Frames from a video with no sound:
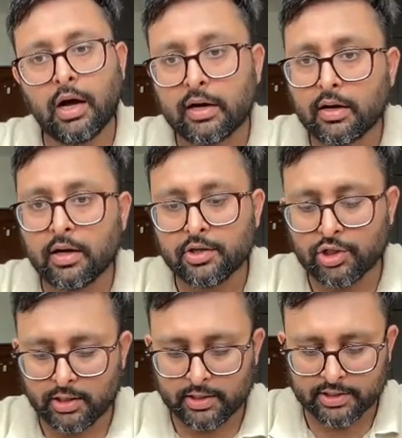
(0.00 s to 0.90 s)
Har Ghar
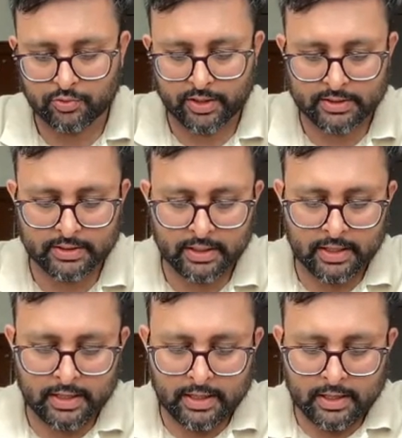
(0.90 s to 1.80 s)
Jal districts.
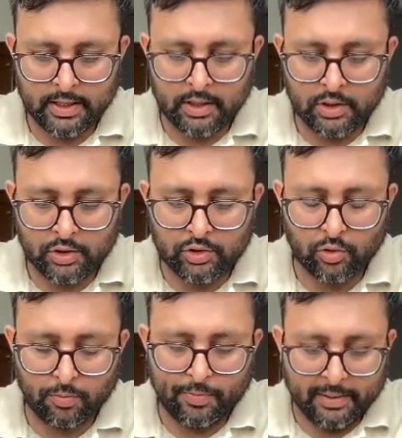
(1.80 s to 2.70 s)

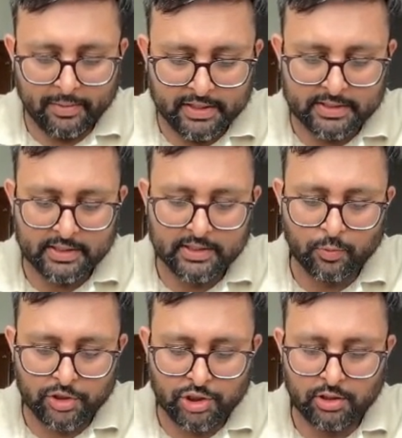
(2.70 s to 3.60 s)
So Prime
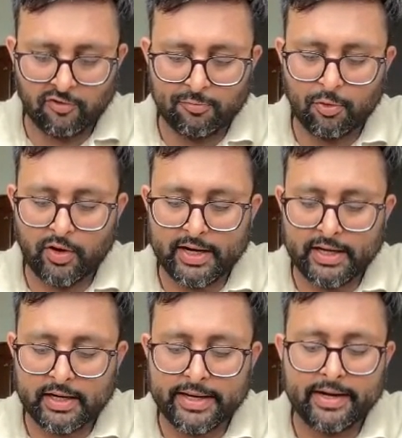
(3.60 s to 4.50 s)
Minister's vision of
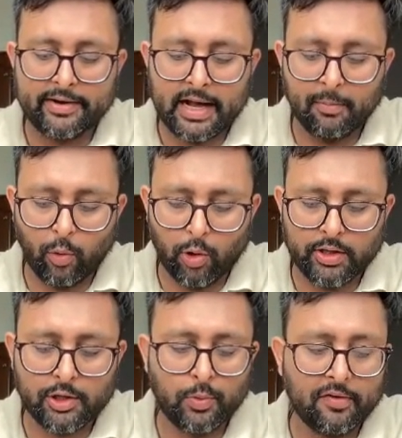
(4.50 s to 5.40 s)
providing clean tap
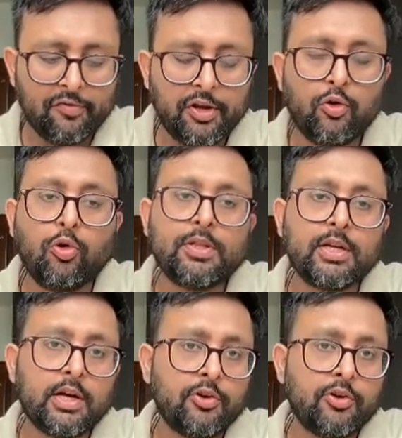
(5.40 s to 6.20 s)
water to every home in